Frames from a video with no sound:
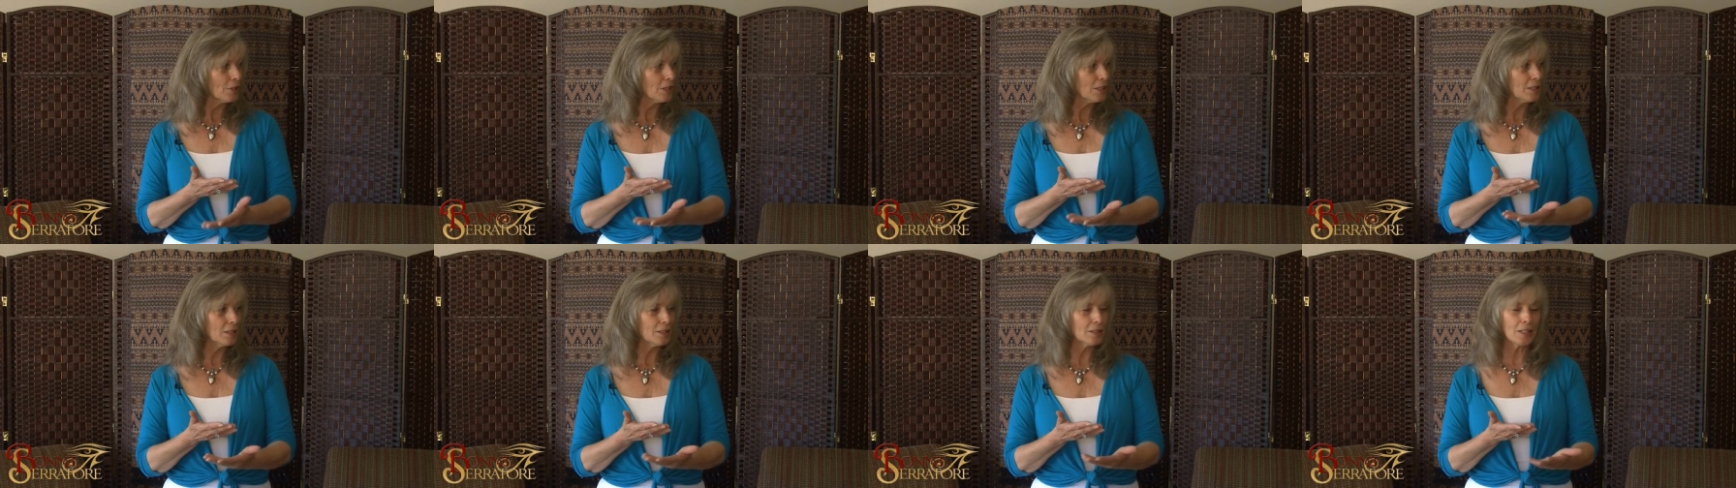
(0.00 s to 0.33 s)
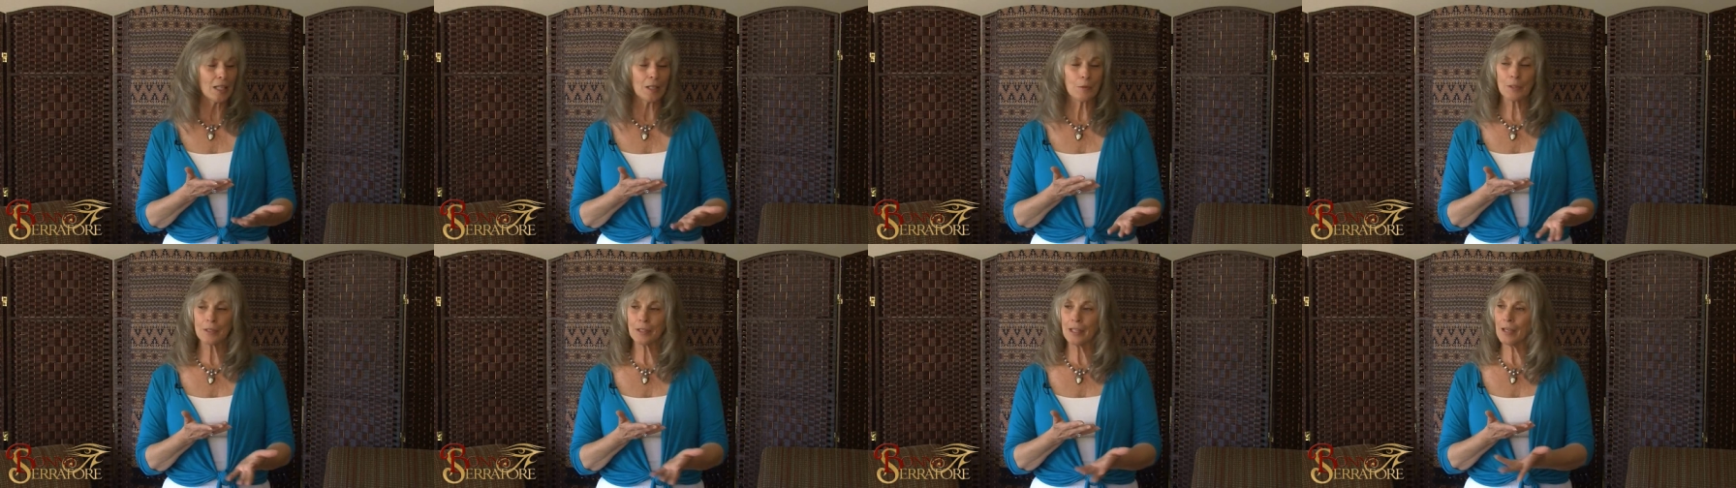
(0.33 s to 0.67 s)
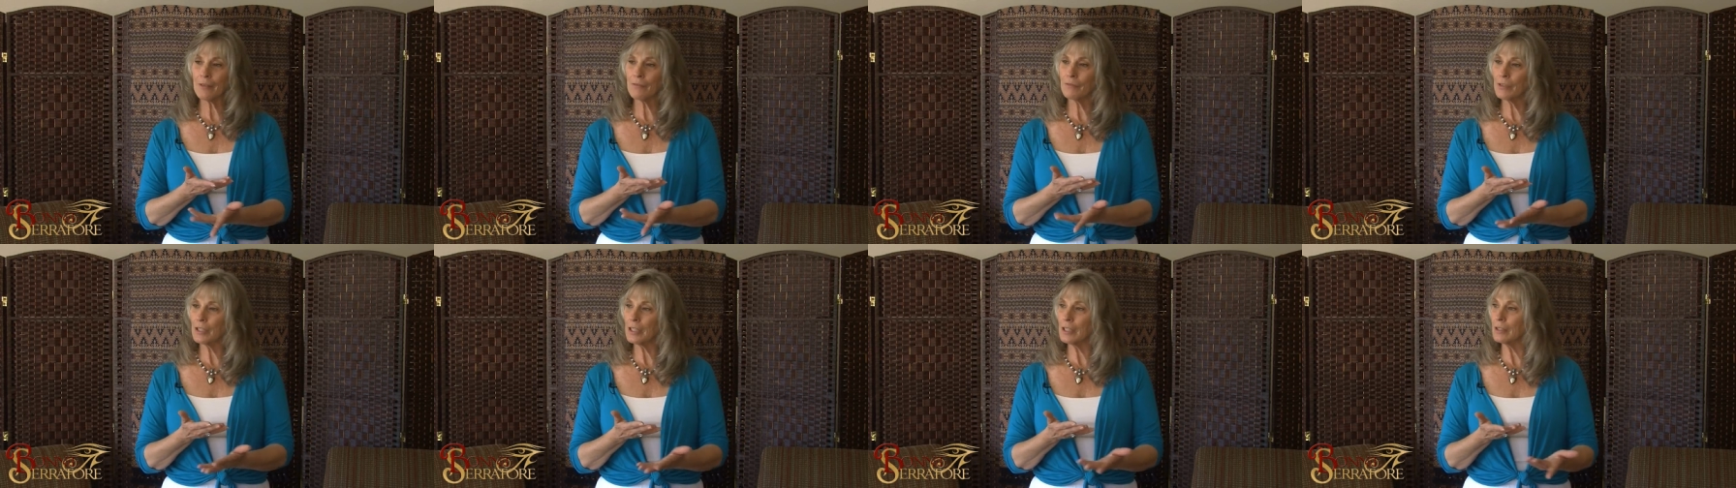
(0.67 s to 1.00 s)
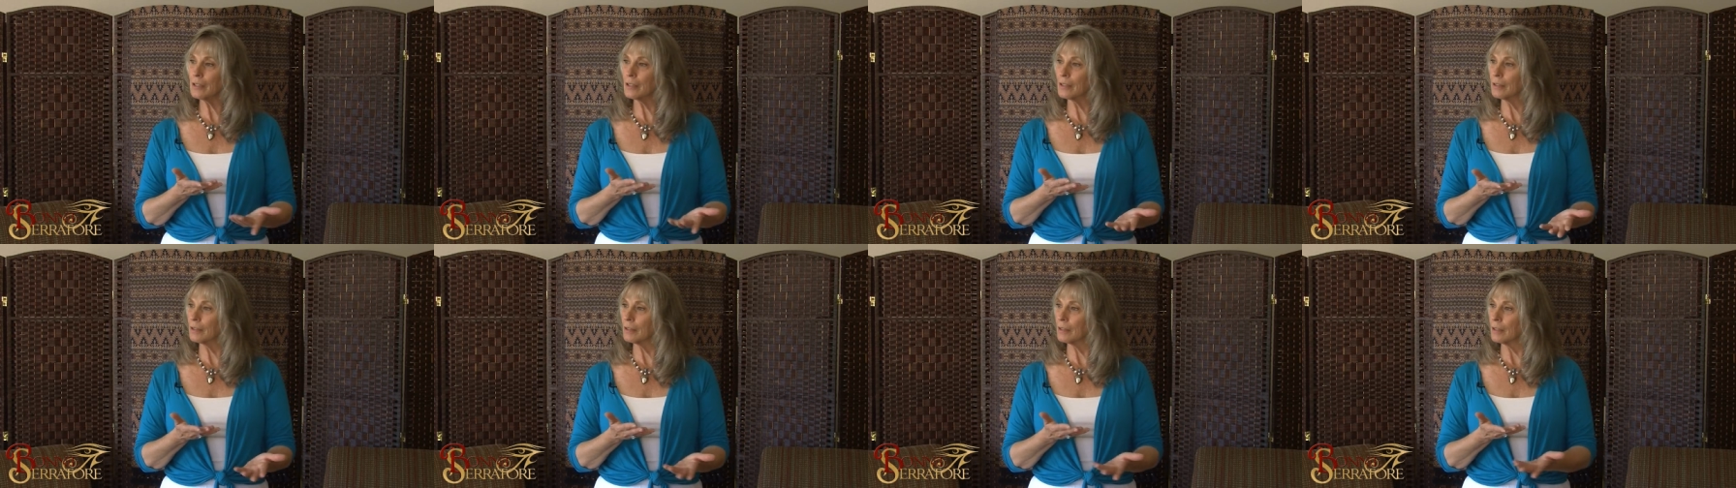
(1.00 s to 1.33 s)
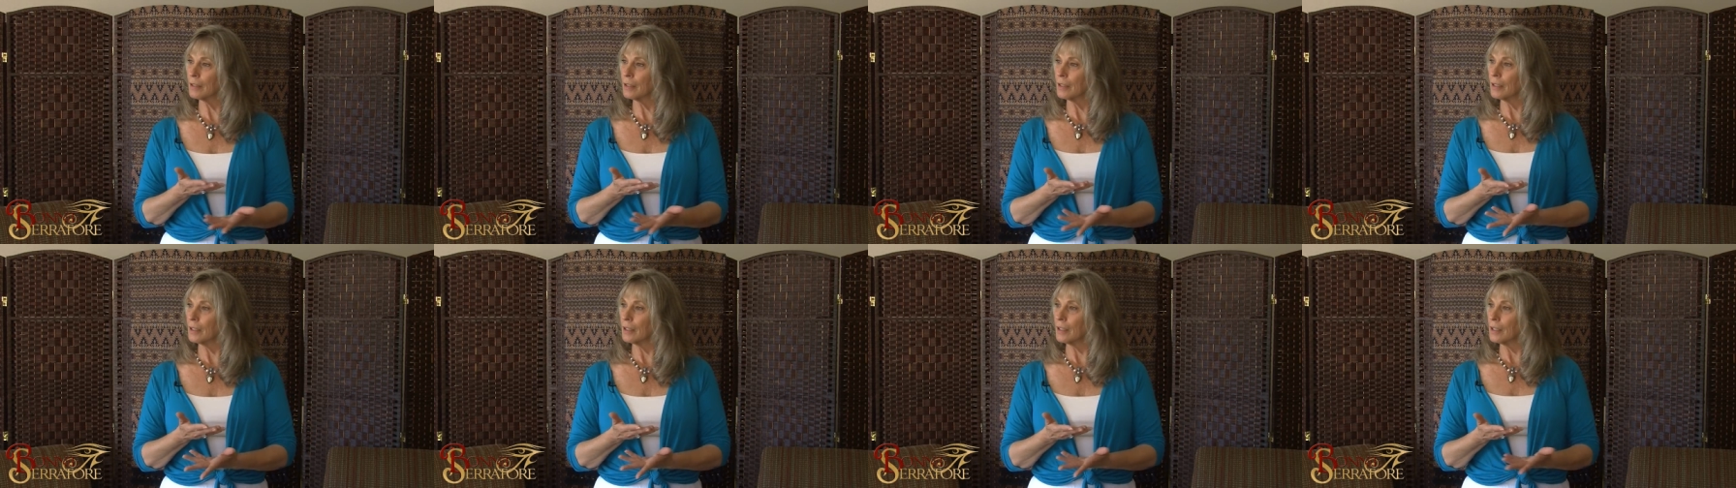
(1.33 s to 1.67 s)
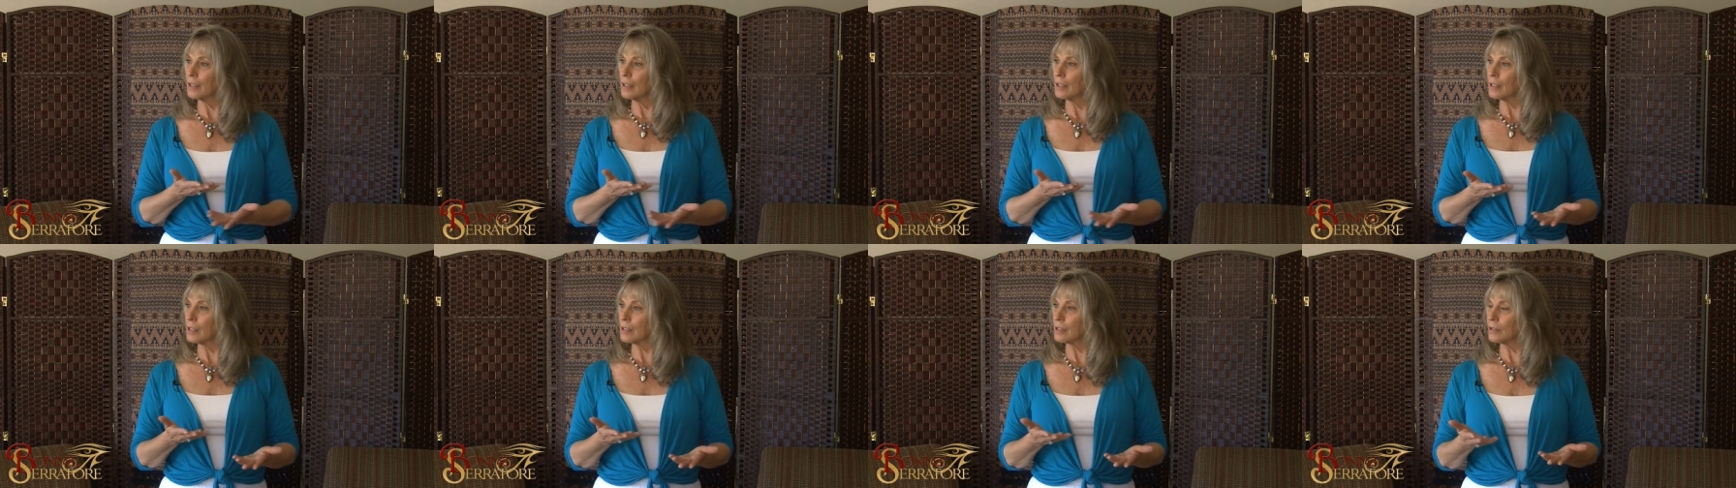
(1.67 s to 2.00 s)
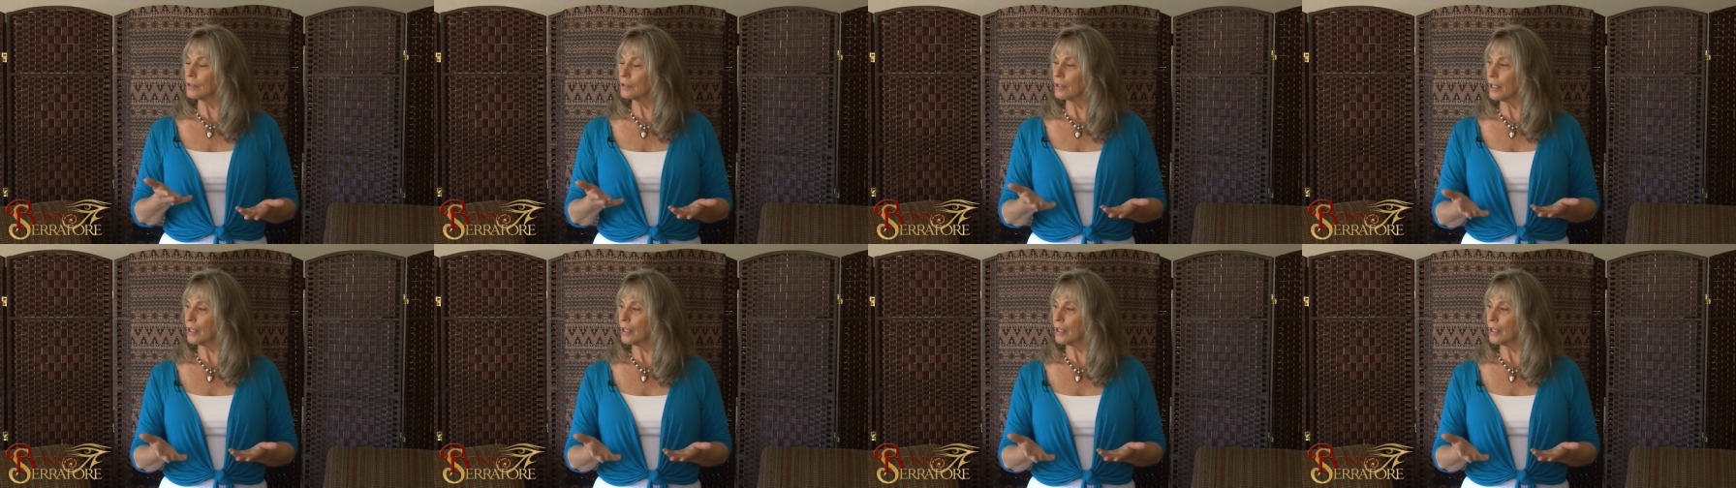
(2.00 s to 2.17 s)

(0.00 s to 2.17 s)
Stay with that feeling. So